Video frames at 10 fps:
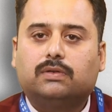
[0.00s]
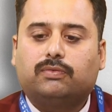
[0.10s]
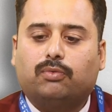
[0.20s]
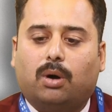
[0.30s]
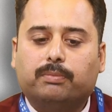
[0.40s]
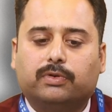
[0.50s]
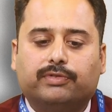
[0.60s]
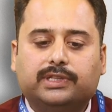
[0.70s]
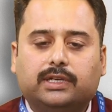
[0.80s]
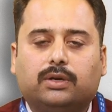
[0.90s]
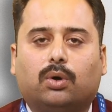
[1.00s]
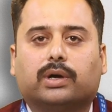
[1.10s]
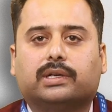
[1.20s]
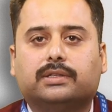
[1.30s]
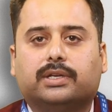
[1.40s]
formed within an
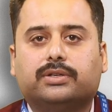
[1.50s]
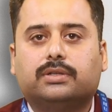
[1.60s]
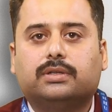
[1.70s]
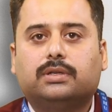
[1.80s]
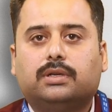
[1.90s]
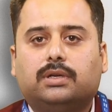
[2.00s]
organization